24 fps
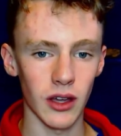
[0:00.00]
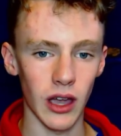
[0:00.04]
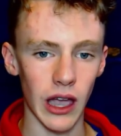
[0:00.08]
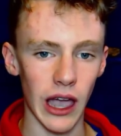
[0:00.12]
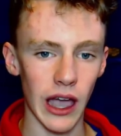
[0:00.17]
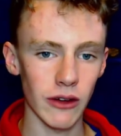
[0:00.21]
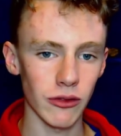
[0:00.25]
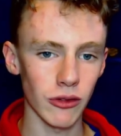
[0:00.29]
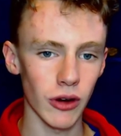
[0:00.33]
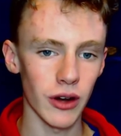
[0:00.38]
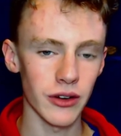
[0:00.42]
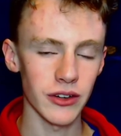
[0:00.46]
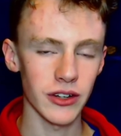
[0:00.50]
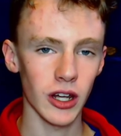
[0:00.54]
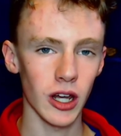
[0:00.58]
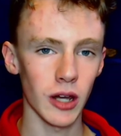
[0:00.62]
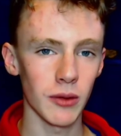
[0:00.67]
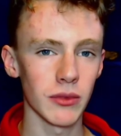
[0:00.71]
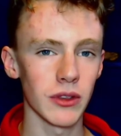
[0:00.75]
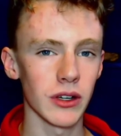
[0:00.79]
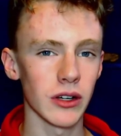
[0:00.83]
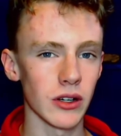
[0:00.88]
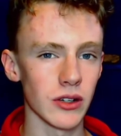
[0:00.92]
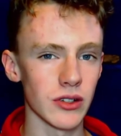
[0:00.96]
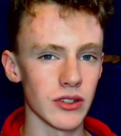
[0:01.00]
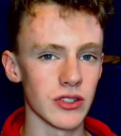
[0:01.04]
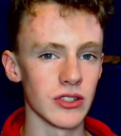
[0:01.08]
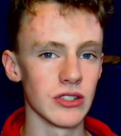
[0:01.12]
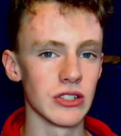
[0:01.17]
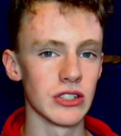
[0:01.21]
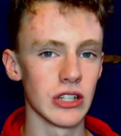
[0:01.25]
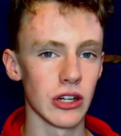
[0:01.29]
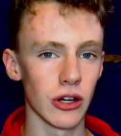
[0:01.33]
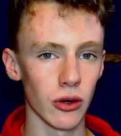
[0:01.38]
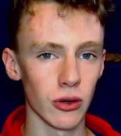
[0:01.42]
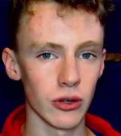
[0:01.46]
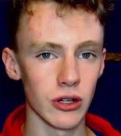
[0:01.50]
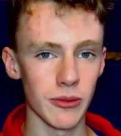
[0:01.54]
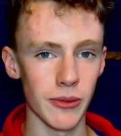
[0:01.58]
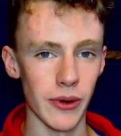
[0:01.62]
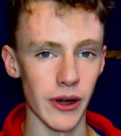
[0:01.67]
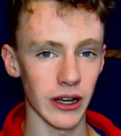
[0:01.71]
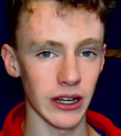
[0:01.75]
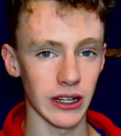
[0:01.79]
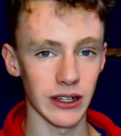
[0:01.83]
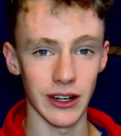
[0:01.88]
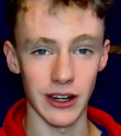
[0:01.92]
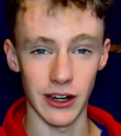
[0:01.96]
at runtime, there is zero
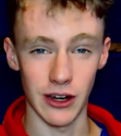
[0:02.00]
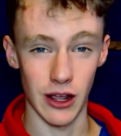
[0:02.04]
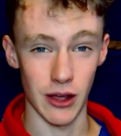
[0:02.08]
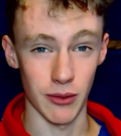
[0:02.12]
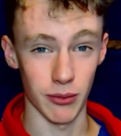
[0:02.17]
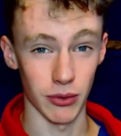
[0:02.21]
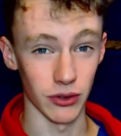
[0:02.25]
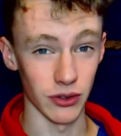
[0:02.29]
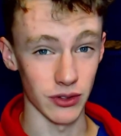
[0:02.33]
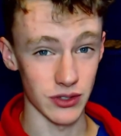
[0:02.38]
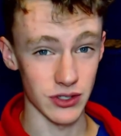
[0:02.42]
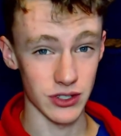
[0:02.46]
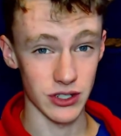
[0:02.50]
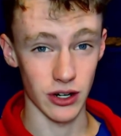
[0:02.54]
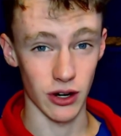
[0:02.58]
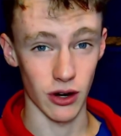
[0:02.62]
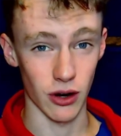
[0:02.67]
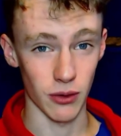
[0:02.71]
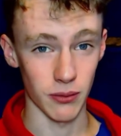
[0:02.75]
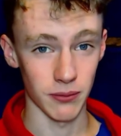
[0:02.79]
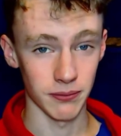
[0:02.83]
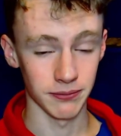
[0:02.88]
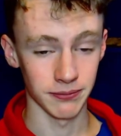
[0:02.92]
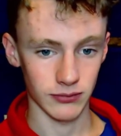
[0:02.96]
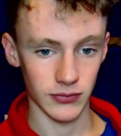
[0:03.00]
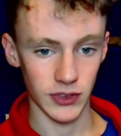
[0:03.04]
debugging enabled, zero.